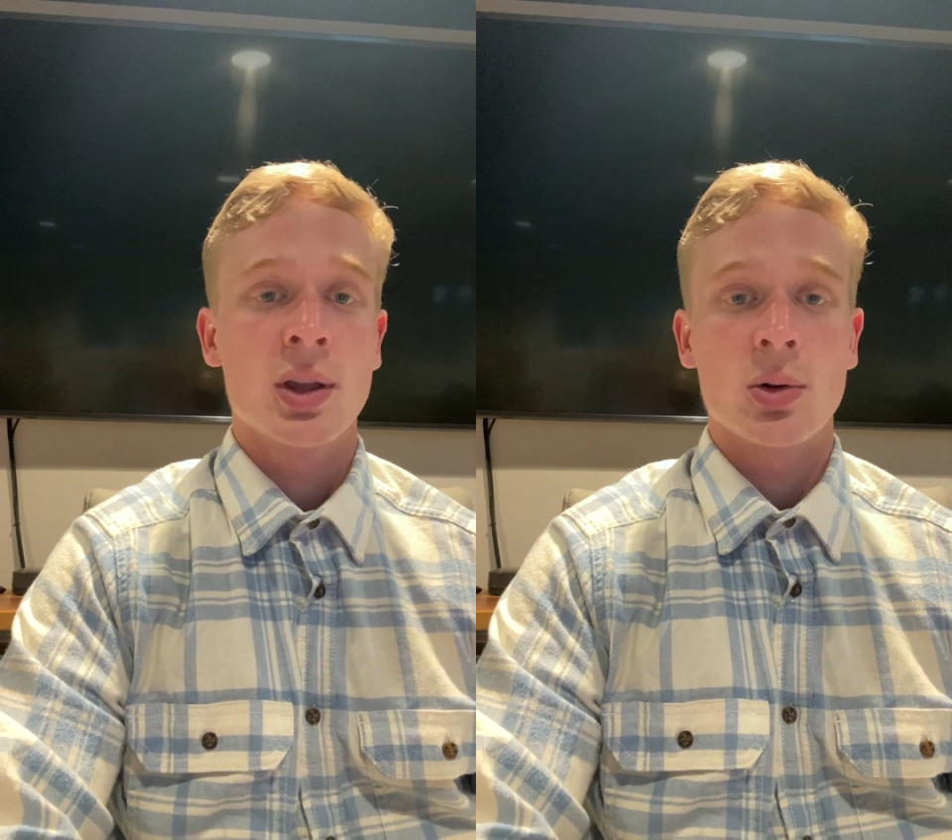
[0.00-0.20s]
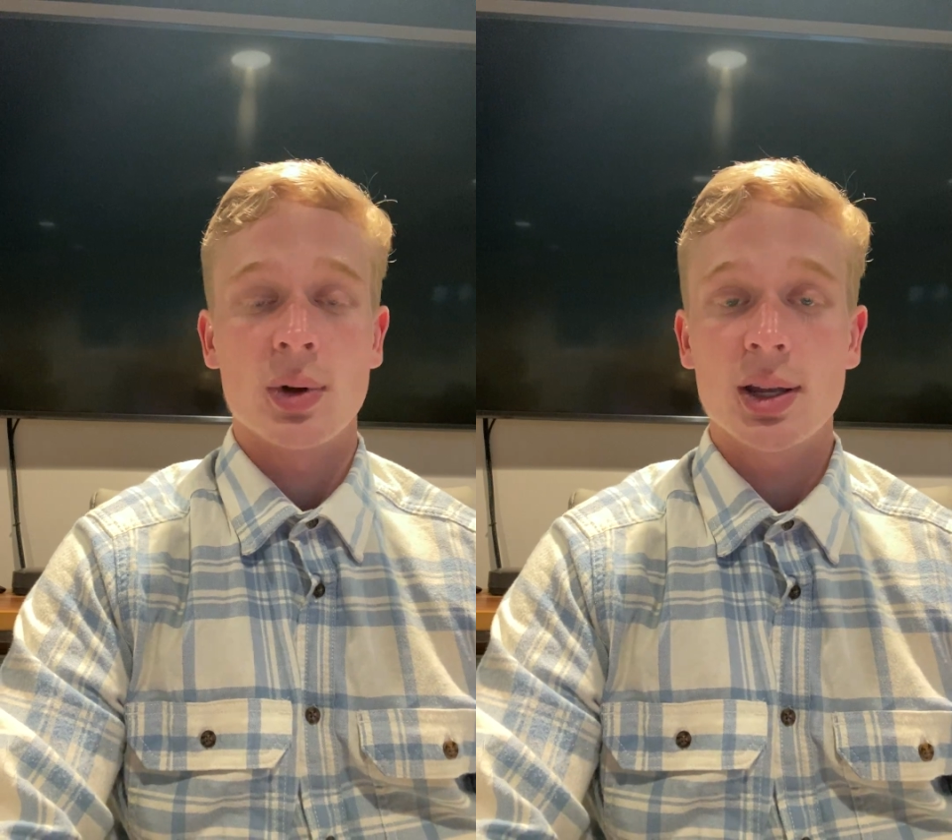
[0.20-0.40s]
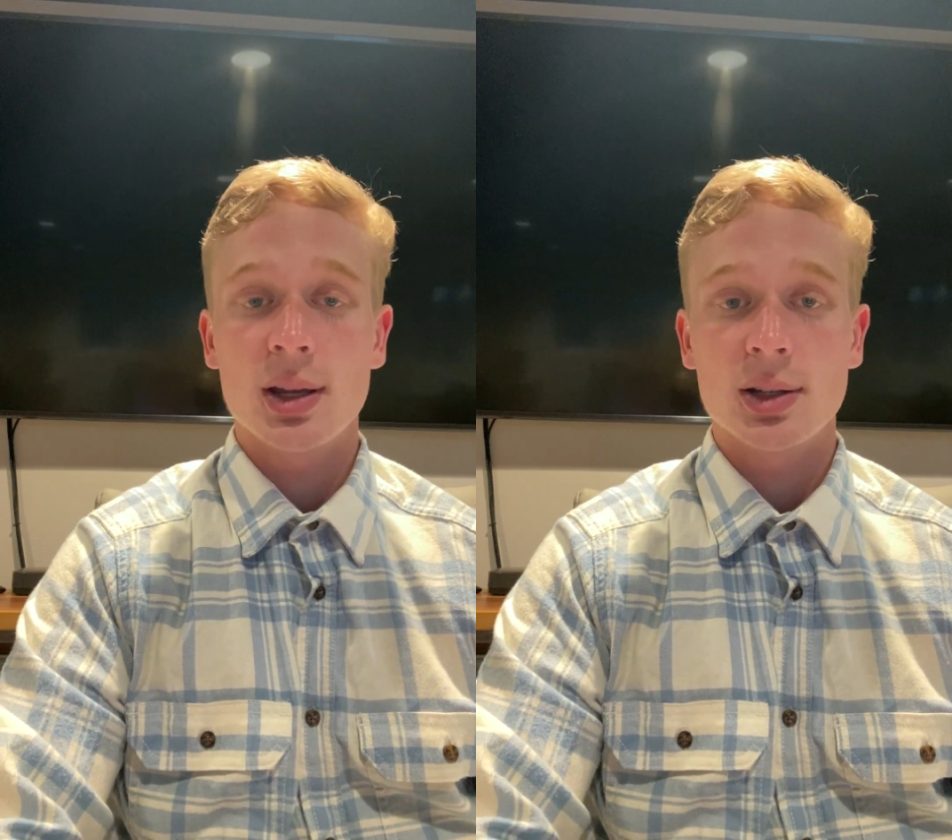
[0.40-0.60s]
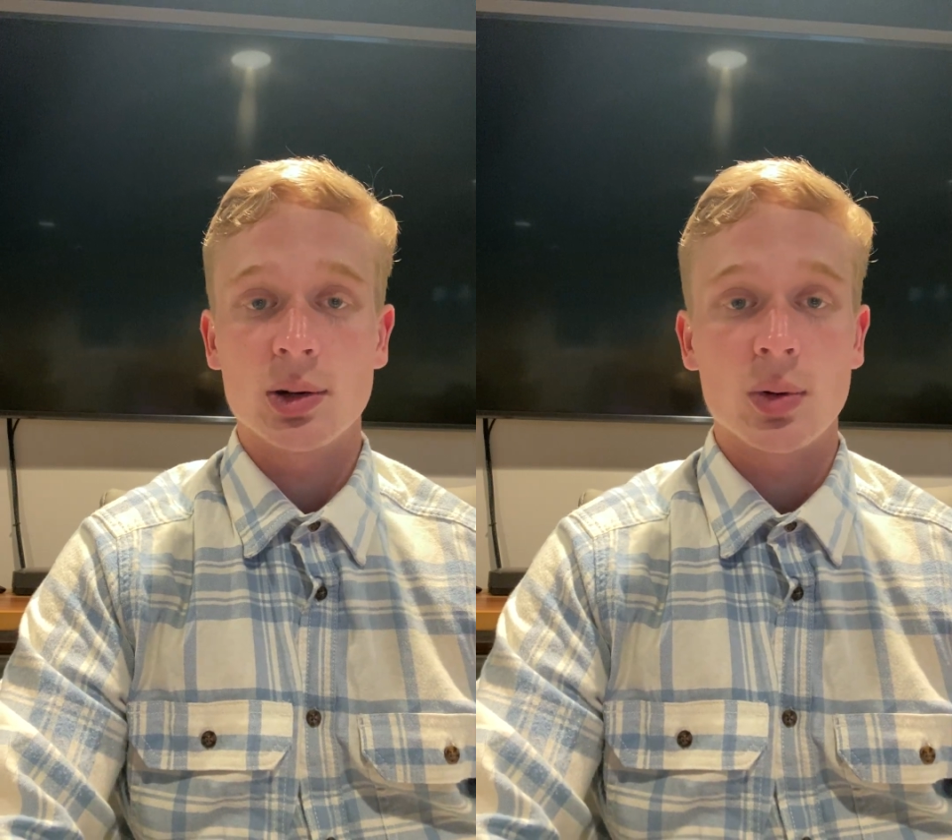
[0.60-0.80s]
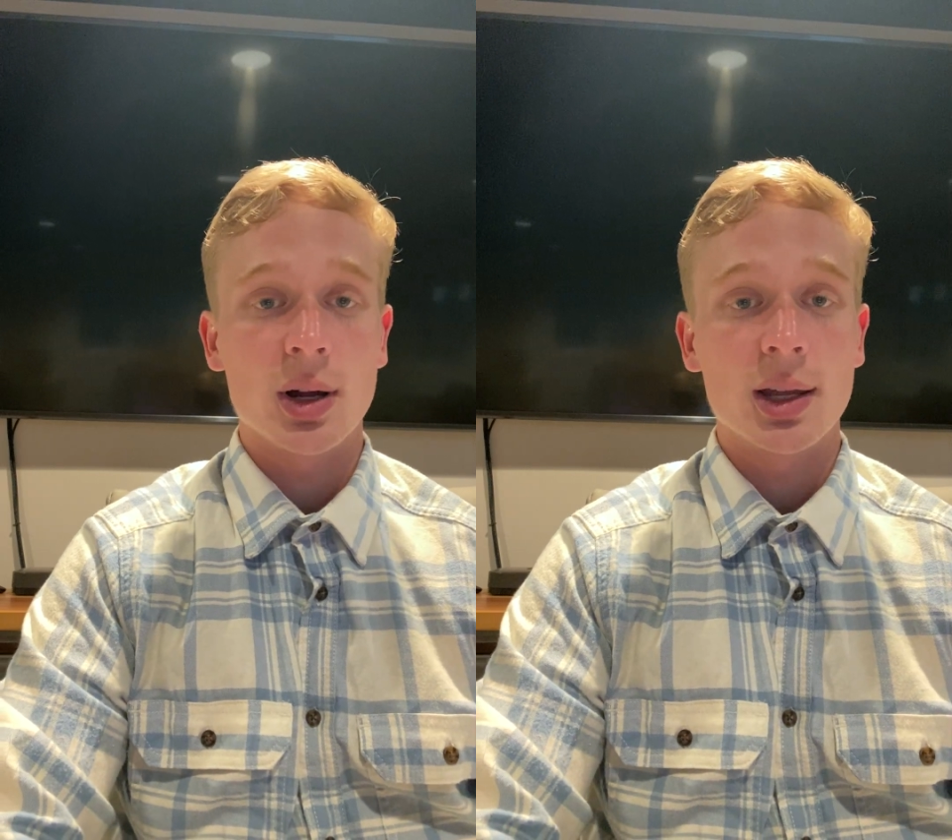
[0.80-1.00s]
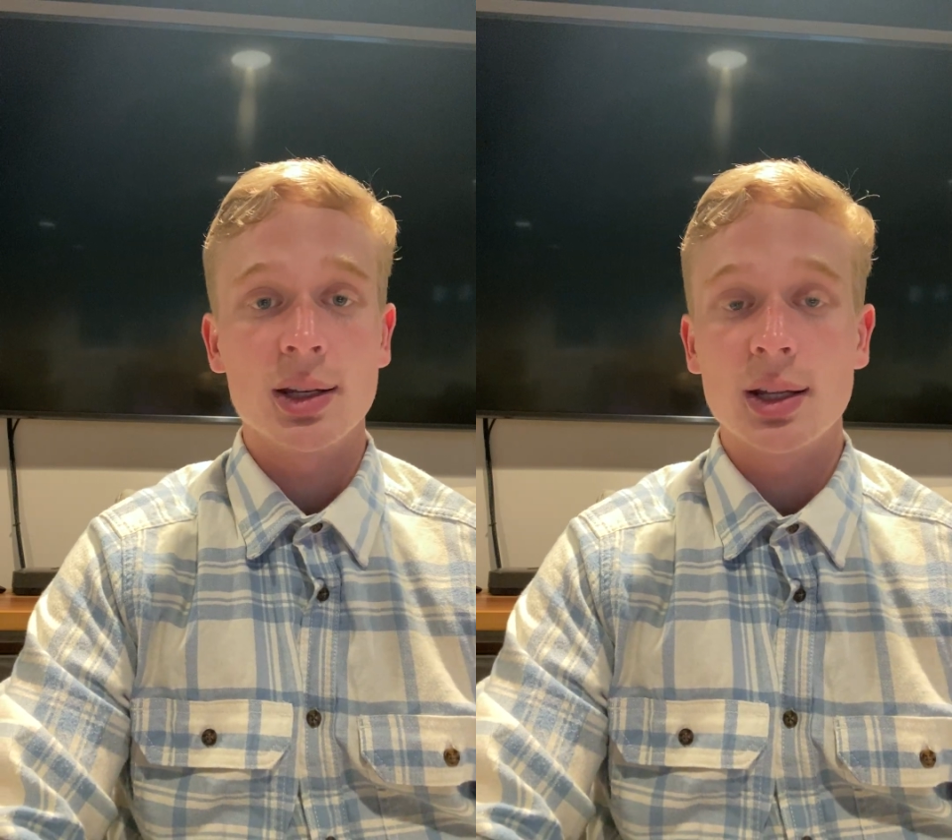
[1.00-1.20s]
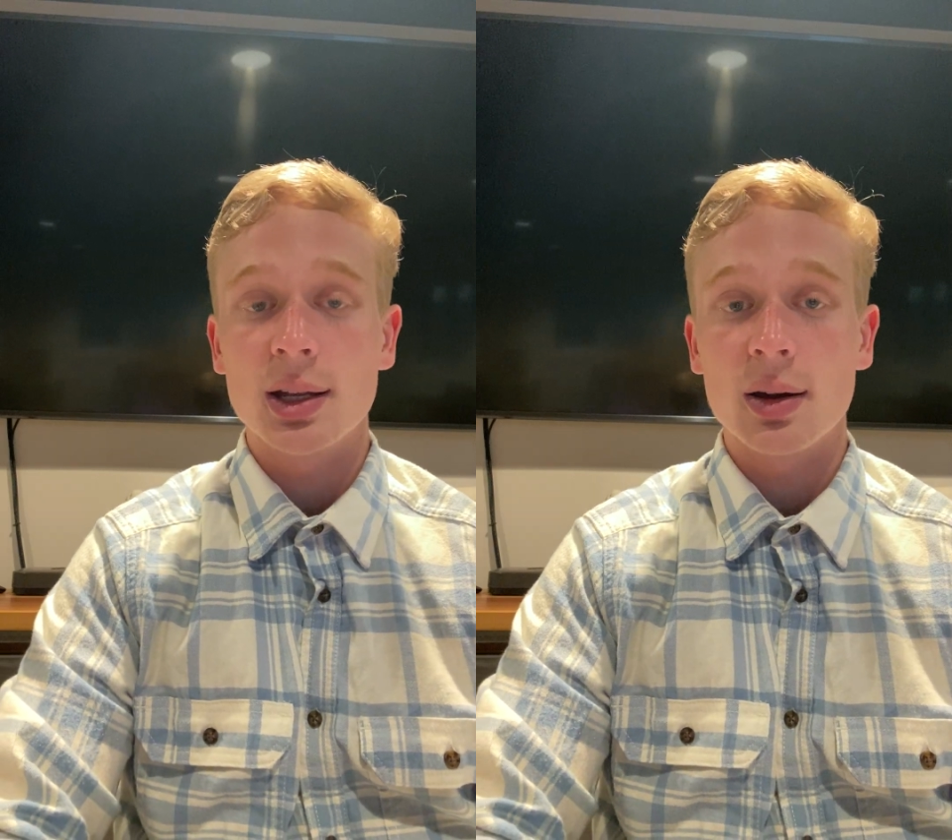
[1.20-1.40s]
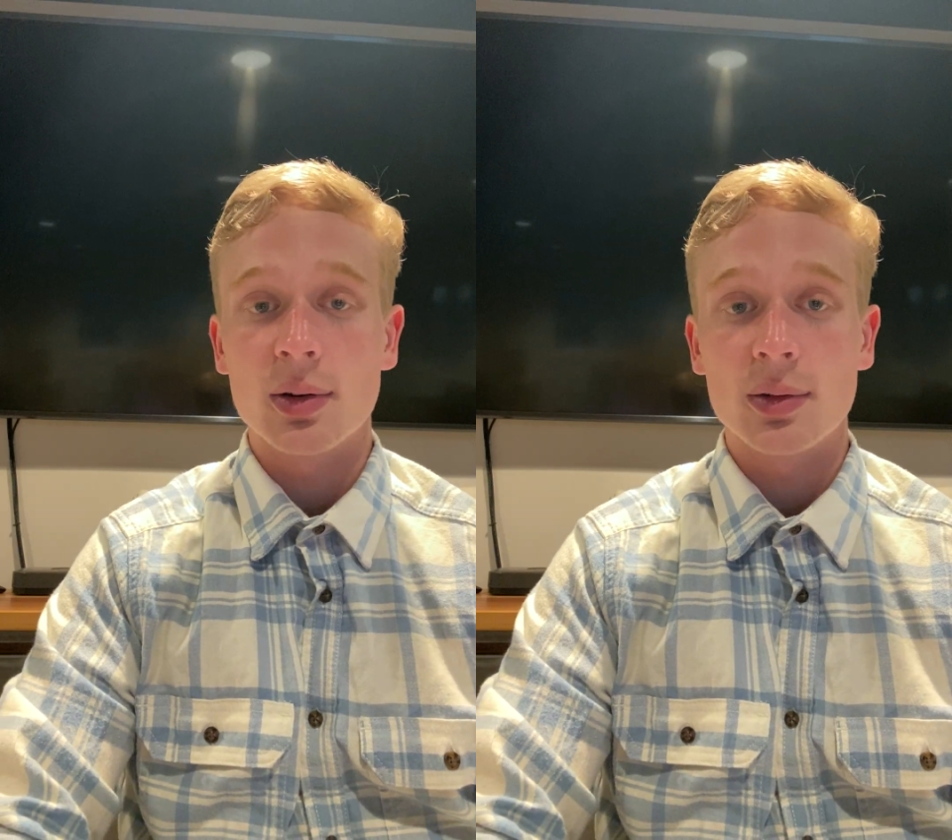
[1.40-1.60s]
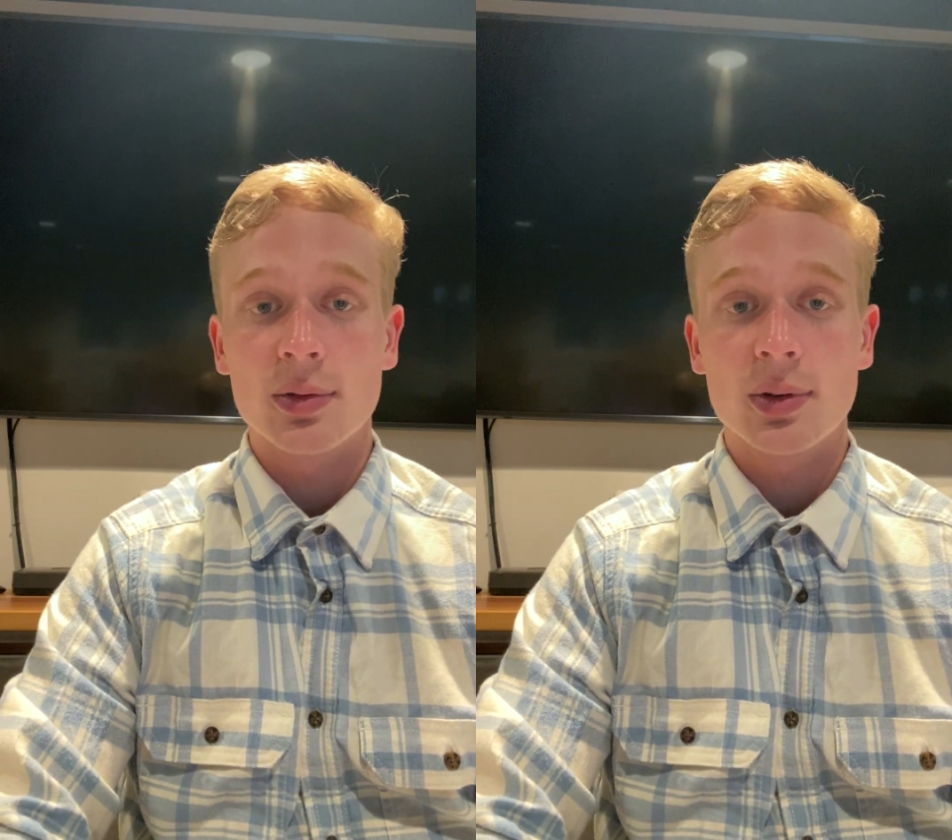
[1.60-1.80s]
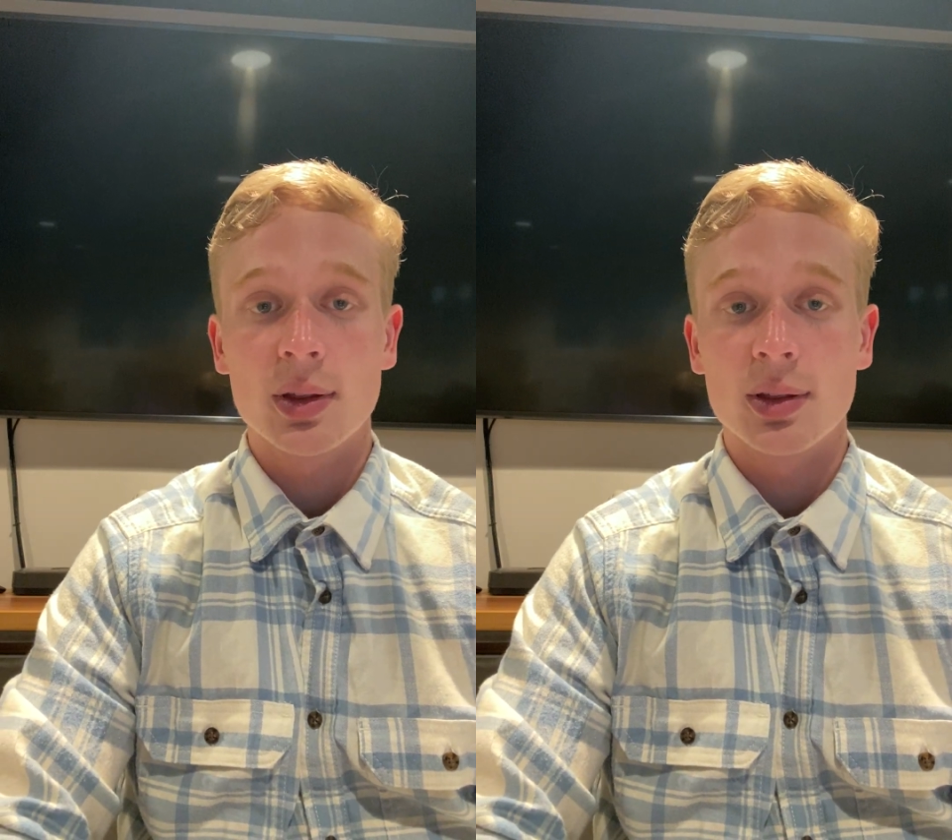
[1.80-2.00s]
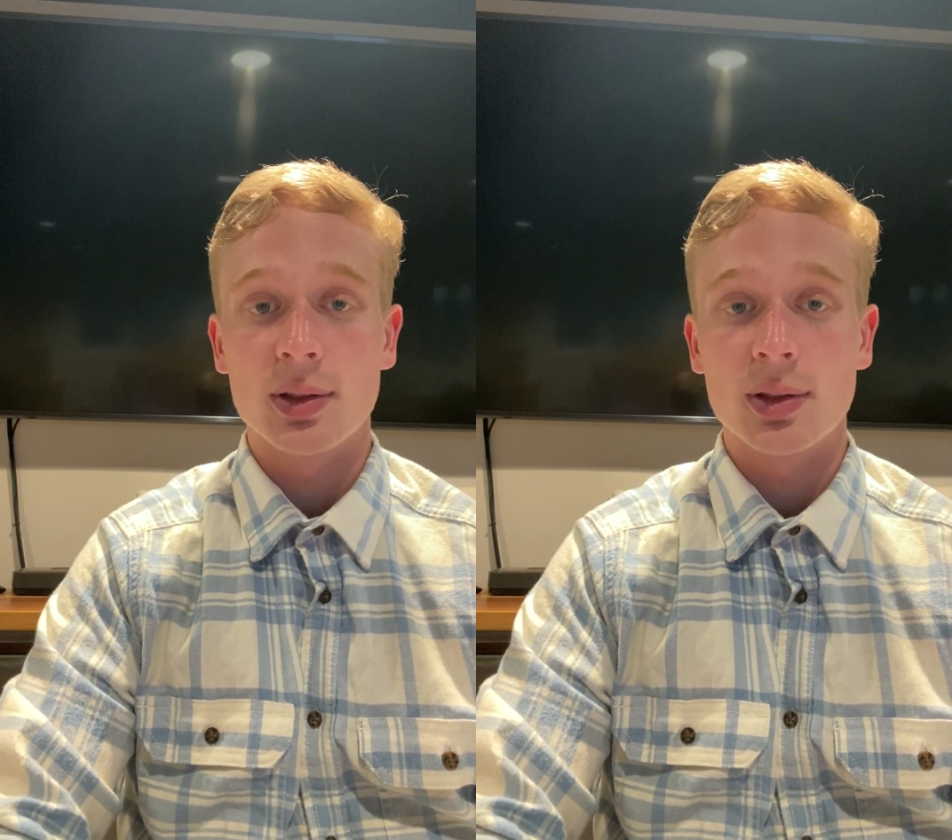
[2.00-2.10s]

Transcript: We don't want any of